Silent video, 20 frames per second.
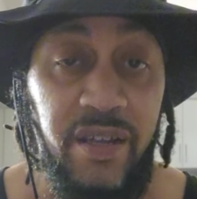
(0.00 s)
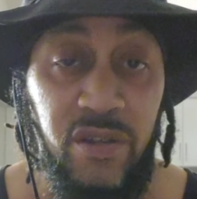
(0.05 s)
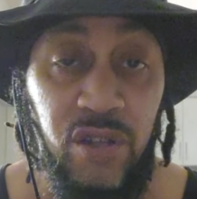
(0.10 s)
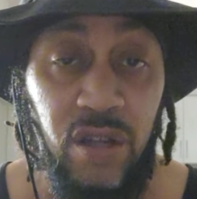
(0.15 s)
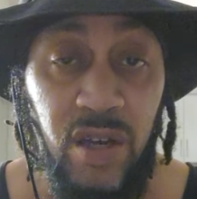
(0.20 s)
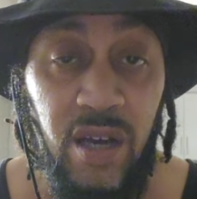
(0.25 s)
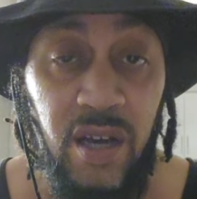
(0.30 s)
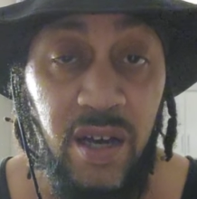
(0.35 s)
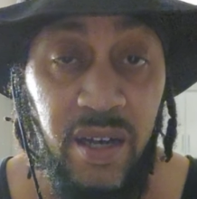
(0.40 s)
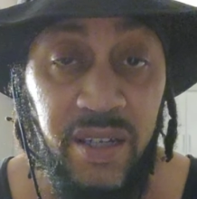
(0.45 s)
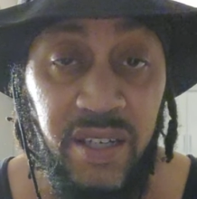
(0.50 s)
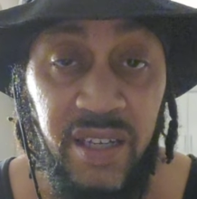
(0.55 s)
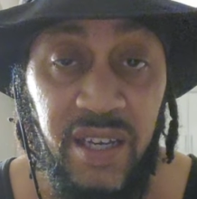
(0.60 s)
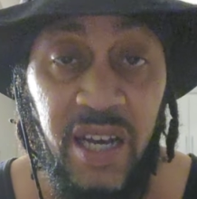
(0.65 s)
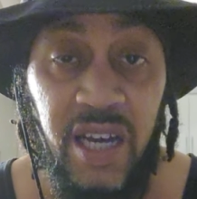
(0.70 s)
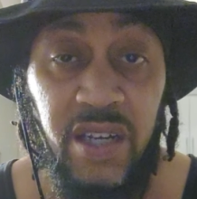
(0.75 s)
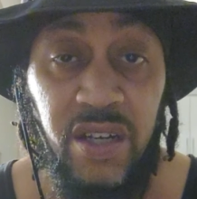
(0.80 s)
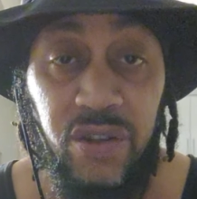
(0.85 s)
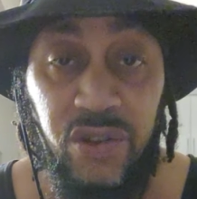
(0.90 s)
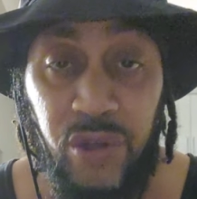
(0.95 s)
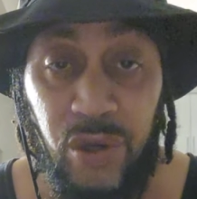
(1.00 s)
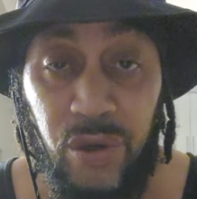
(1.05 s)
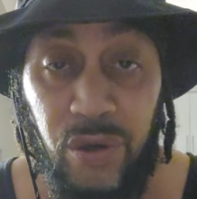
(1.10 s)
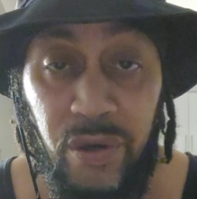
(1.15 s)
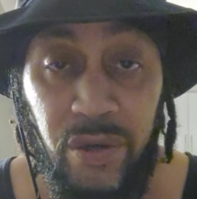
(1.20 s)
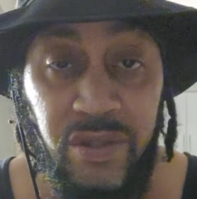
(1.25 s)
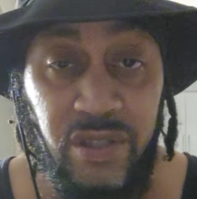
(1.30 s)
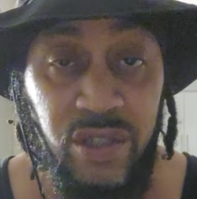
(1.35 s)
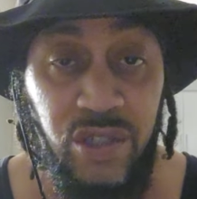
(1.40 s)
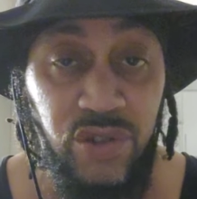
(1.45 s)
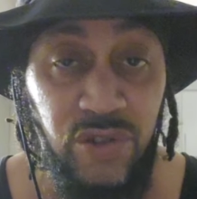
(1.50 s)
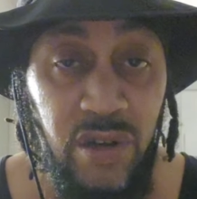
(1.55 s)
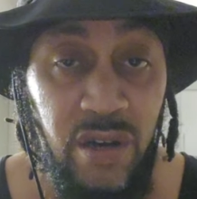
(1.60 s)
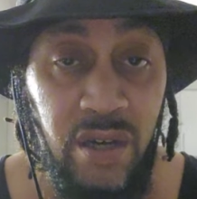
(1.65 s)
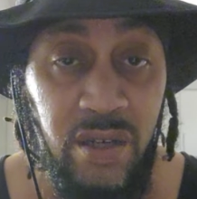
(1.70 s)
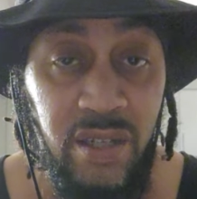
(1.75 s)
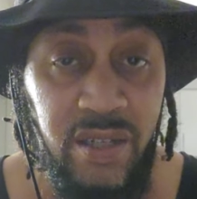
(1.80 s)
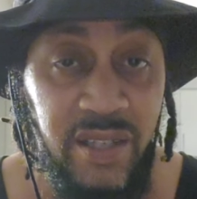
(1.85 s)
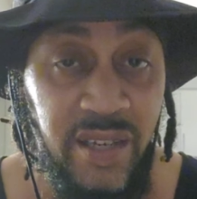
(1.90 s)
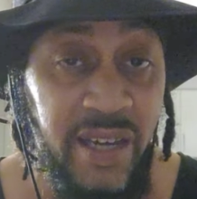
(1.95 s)
Neanderthals and
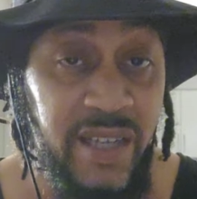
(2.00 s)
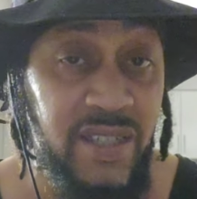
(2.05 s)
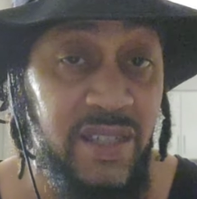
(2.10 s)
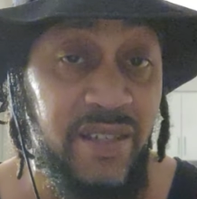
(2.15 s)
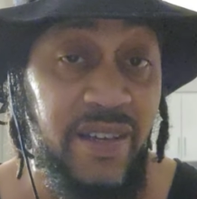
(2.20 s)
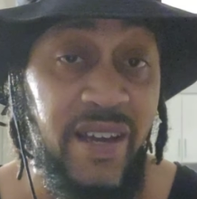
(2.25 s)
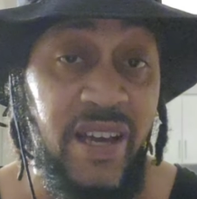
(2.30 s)
troglodytes